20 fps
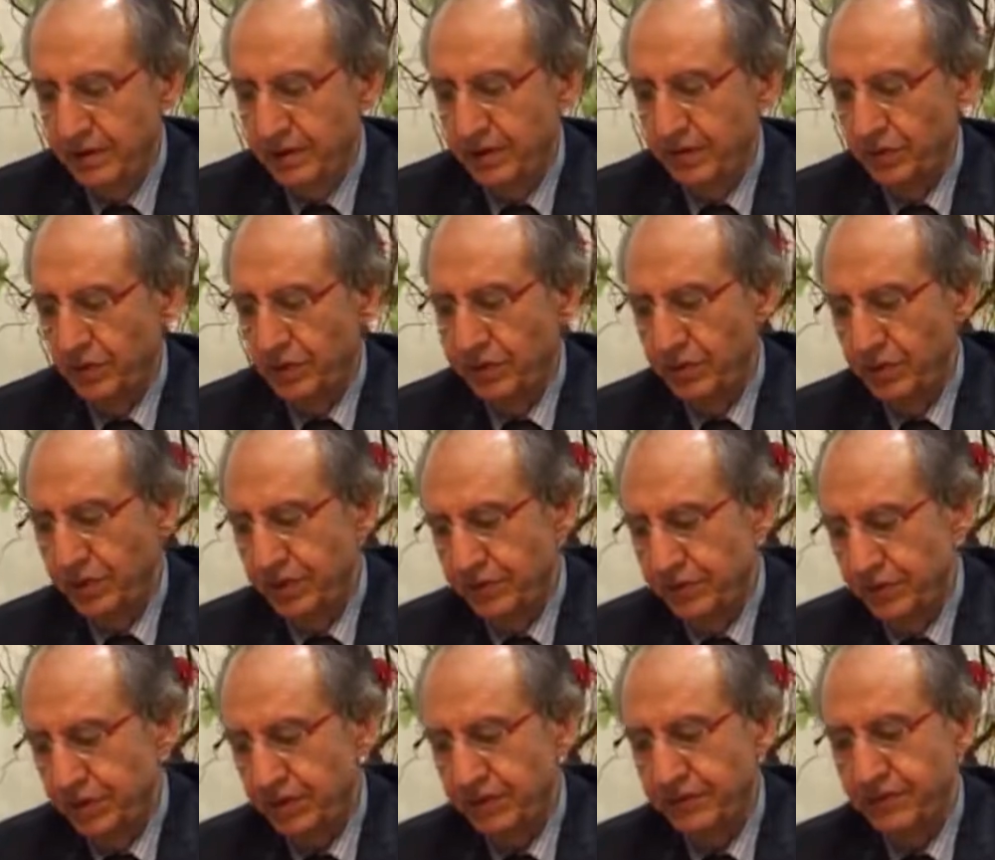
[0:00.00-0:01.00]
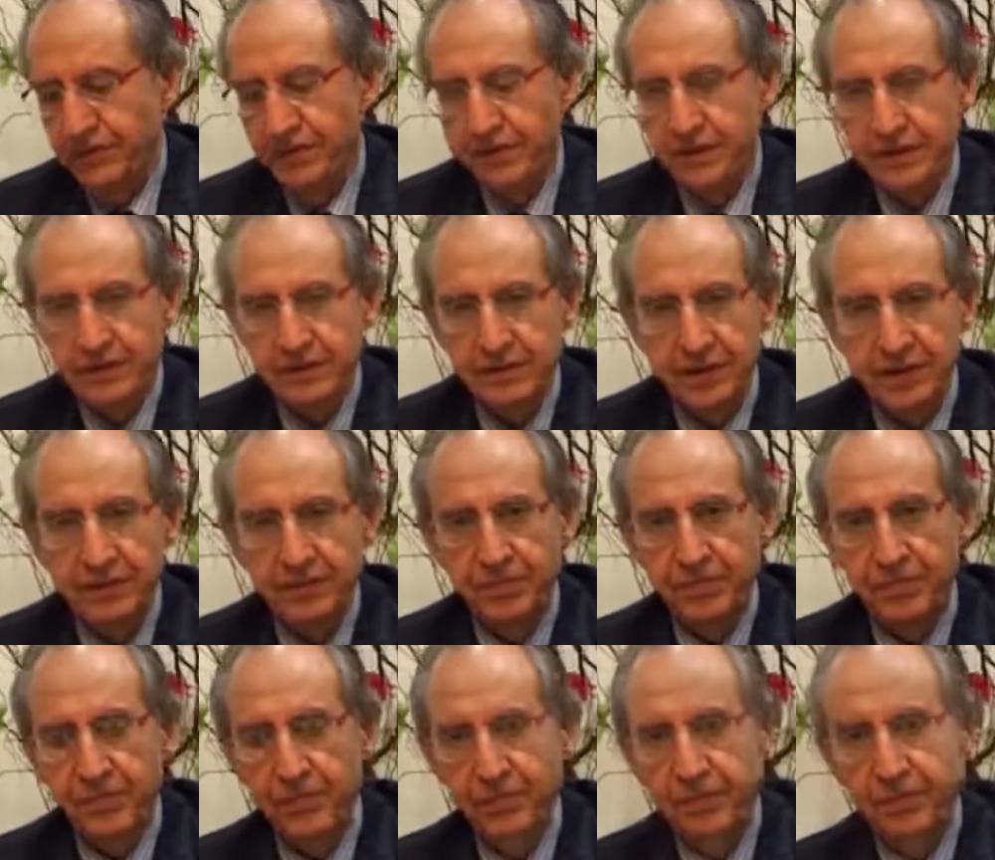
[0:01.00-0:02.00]
When we talk, for
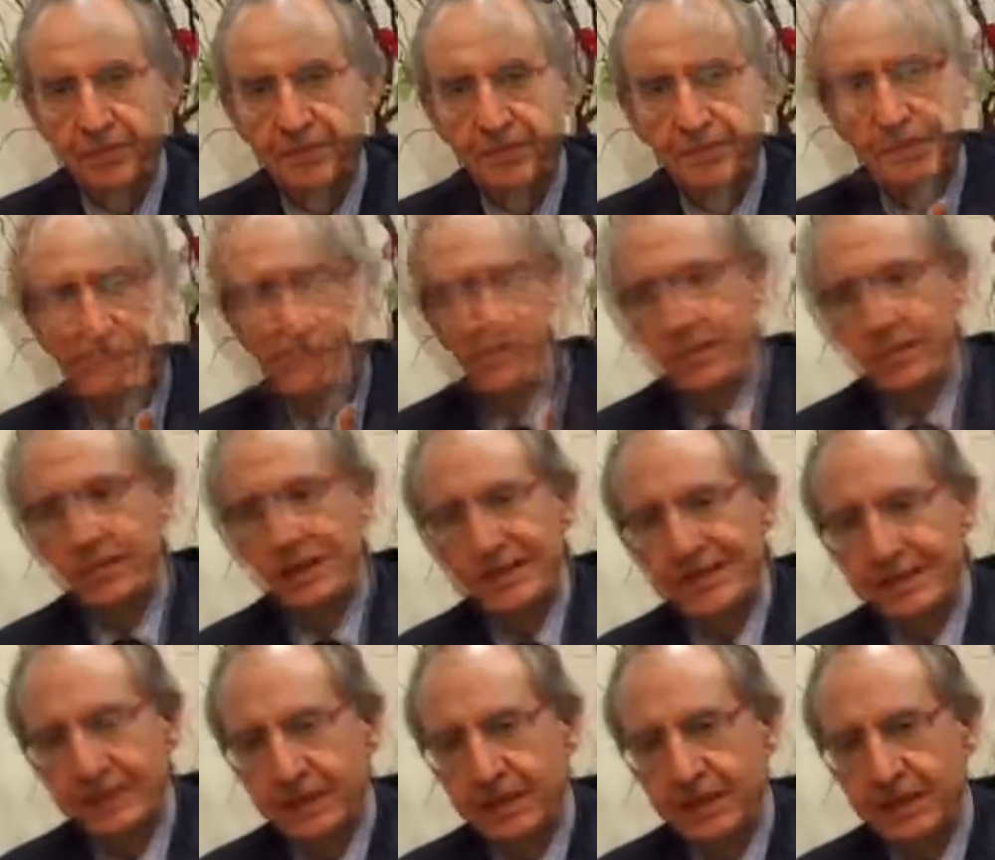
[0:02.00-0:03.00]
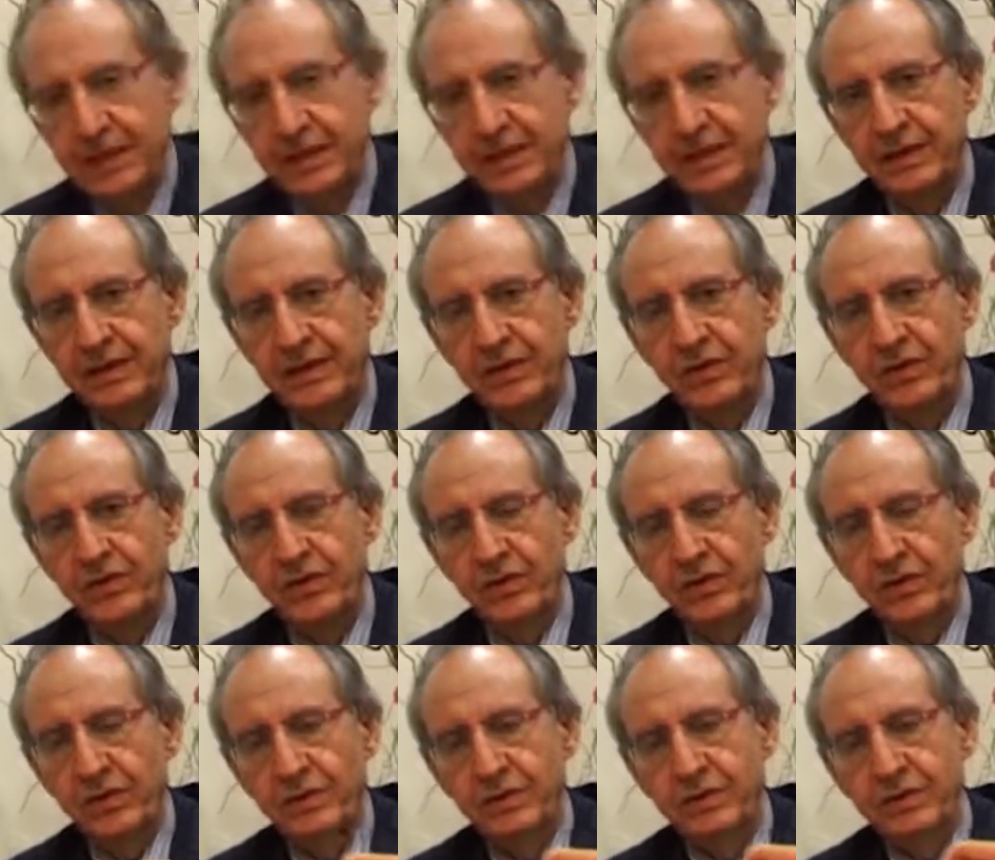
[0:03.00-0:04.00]
example, of maslaha
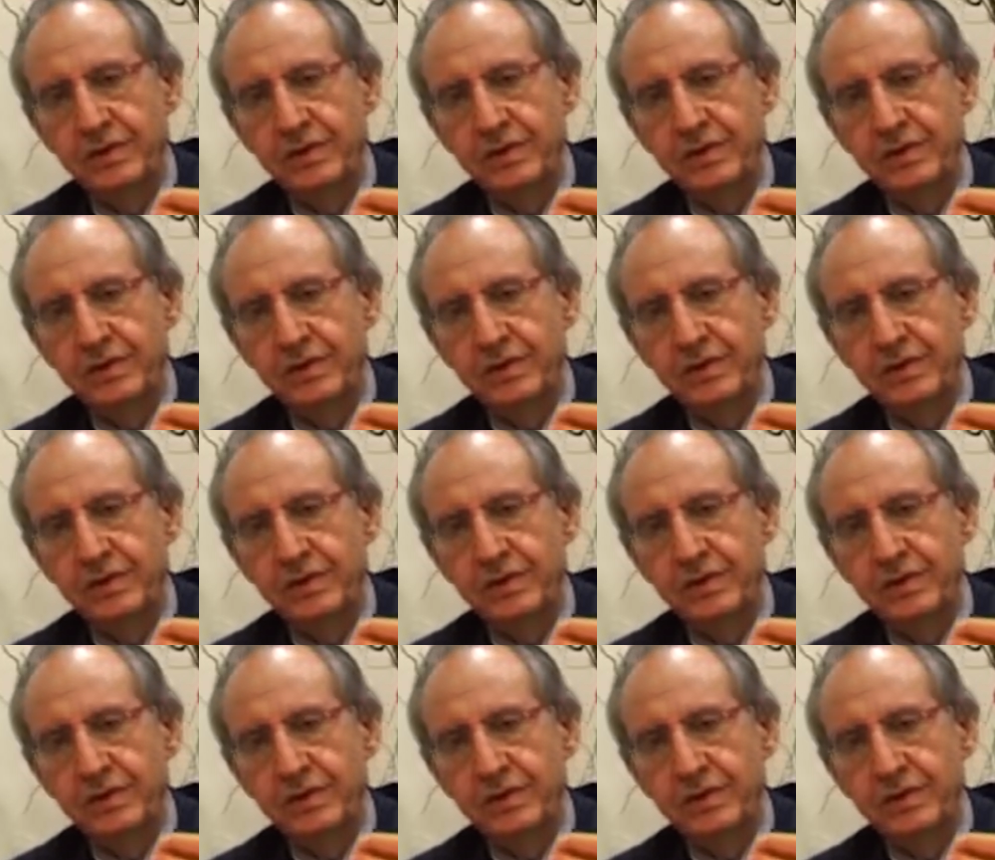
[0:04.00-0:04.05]
or